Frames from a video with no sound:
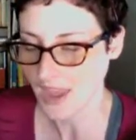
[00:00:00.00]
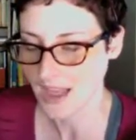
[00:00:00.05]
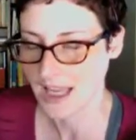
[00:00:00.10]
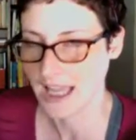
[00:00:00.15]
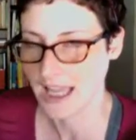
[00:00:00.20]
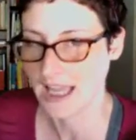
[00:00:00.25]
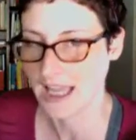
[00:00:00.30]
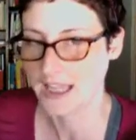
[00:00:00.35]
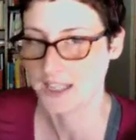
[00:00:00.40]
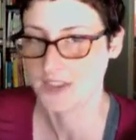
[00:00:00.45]

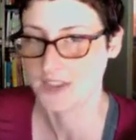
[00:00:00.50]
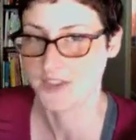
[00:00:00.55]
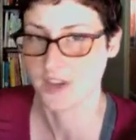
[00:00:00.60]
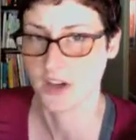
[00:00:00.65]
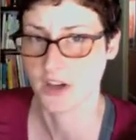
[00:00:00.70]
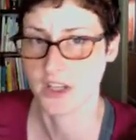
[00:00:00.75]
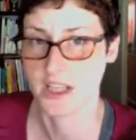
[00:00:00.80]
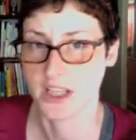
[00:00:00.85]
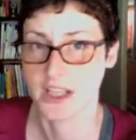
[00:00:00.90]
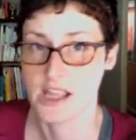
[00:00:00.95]
And he's
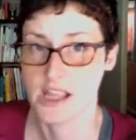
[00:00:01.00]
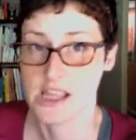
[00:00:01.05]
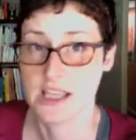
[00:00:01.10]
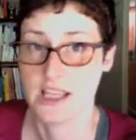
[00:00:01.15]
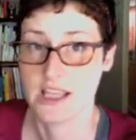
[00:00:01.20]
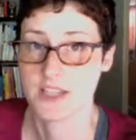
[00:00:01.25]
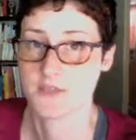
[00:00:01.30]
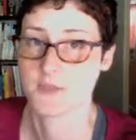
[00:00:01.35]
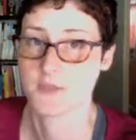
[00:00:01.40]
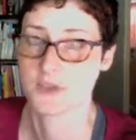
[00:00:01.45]
starting
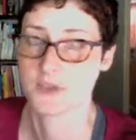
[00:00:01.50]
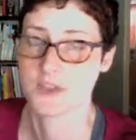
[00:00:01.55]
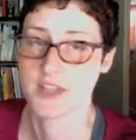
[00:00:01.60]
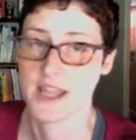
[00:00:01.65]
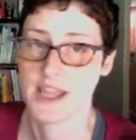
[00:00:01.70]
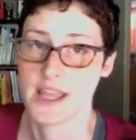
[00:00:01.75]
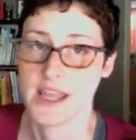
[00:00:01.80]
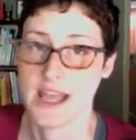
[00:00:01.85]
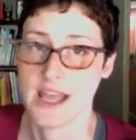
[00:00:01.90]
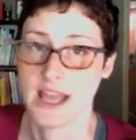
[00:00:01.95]
his first
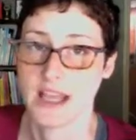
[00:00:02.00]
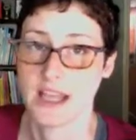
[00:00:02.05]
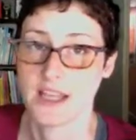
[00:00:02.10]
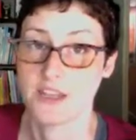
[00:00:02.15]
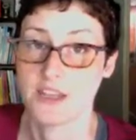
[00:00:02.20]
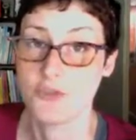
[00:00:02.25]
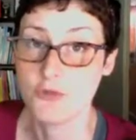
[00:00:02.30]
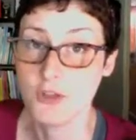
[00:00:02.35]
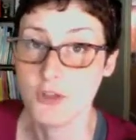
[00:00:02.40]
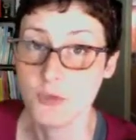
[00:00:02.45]
day at
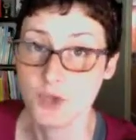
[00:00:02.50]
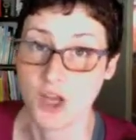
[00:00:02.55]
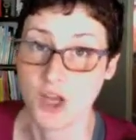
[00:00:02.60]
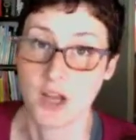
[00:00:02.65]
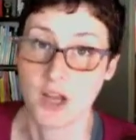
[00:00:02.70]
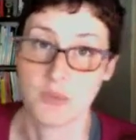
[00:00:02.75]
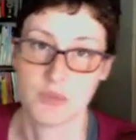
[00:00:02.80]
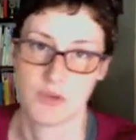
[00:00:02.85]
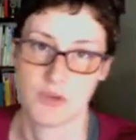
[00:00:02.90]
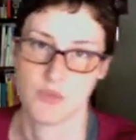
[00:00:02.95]
his dream
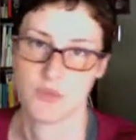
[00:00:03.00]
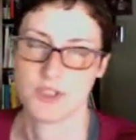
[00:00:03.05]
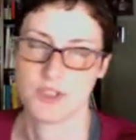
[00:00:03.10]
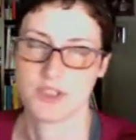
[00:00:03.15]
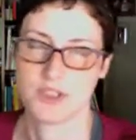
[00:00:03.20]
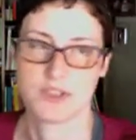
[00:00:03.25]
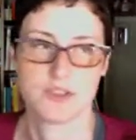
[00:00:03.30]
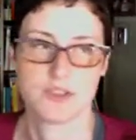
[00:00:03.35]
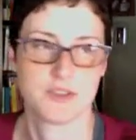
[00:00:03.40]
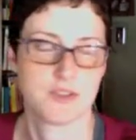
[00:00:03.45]
job, which
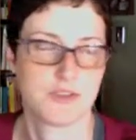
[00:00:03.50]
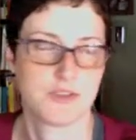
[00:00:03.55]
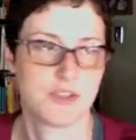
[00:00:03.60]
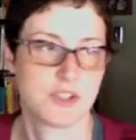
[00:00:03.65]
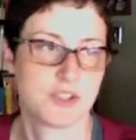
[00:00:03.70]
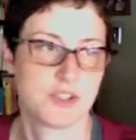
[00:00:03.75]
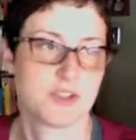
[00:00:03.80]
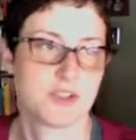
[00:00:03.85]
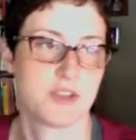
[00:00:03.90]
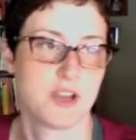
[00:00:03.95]
is
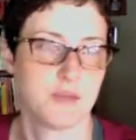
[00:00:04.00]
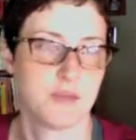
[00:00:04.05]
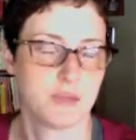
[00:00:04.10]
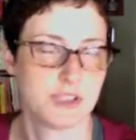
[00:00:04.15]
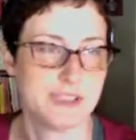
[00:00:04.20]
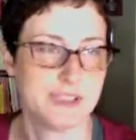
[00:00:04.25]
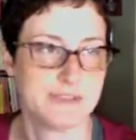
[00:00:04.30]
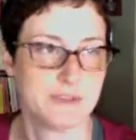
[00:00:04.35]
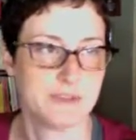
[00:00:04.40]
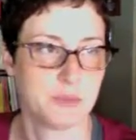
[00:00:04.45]
just
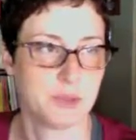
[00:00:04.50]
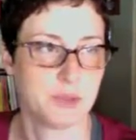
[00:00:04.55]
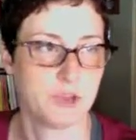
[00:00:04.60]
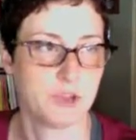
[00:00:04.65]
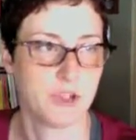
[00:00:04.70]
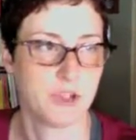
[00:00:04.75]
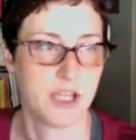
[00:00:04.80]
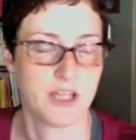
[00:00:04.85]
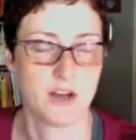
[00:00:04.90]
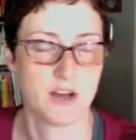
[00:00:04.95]

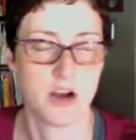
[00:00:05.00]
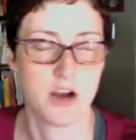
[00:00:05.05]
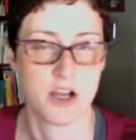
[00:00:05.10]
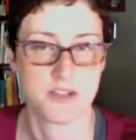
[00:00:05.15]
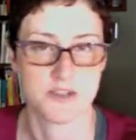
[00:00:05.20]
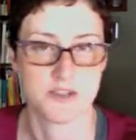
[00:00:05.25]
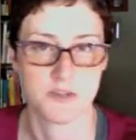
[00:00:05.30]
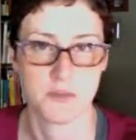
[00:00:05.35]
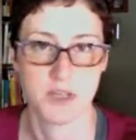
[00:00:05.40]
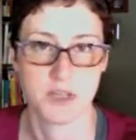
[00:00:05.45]
unbelievable and
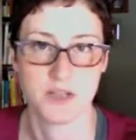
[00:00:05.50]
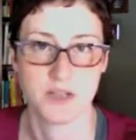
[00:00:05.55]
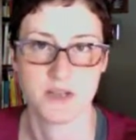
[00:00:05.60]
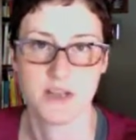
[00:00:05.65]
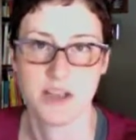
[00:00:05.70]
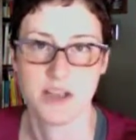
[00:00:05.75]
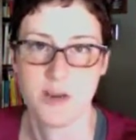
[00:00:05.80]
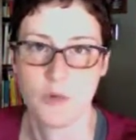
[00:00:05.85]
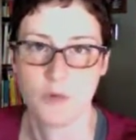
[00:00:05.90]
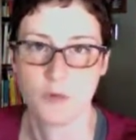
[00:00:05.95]
awesome, and
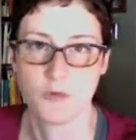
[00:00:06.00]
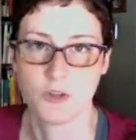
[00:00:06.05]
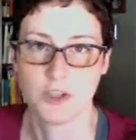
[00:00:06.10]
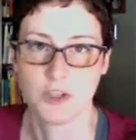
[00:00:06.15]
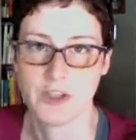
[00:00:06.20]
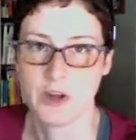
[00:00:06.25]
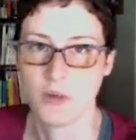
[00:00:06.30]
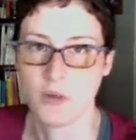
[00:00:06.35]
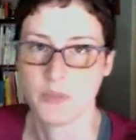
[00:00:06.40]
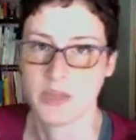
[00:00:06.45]
really
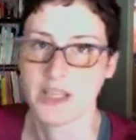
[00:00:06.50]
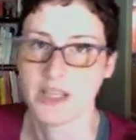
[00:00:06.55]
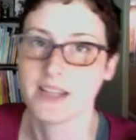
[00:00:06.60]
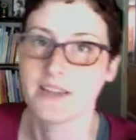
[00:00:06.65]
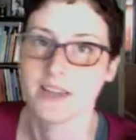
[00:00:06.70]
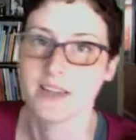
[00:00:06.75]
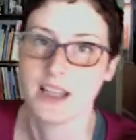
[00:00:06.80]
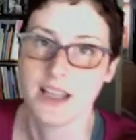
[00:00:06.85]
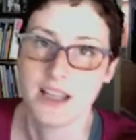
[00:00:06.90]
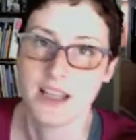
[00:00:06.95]
hoping
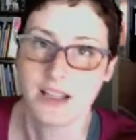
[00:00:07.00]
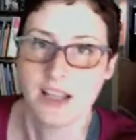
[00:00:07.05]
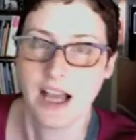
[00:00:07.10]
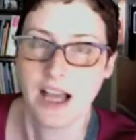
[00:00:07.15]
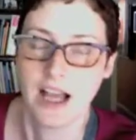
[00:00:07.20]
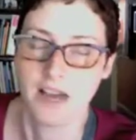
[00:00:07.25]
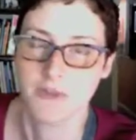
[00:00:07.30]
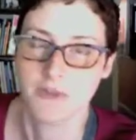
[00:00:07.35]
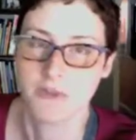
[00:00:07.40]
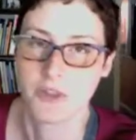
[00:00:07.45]

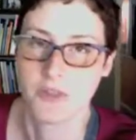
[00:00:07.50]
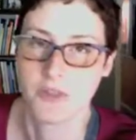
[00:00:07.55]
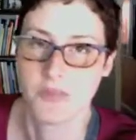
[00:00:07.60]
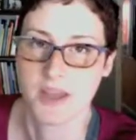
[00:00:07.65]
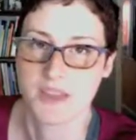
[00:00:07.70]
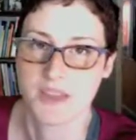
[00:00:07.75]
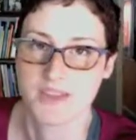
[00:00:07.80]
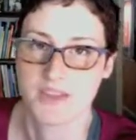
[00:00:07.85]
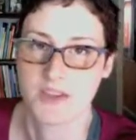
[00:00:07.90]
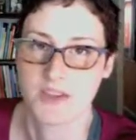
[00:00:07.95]
for the
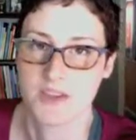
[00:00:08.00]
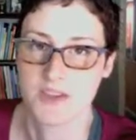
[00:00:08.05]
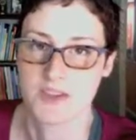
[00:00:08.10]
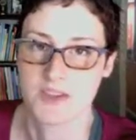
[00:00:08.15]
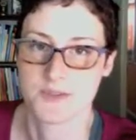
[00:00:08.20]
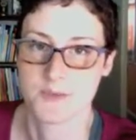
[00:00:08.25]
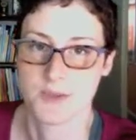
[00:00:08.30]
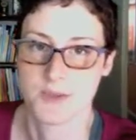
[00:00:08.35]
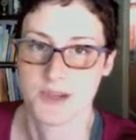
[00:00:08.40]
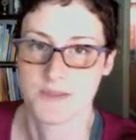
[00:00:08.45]
best on
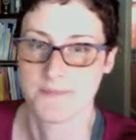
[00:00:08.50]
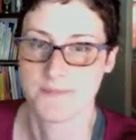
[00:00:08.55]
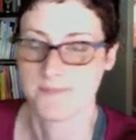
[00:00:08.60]
this one.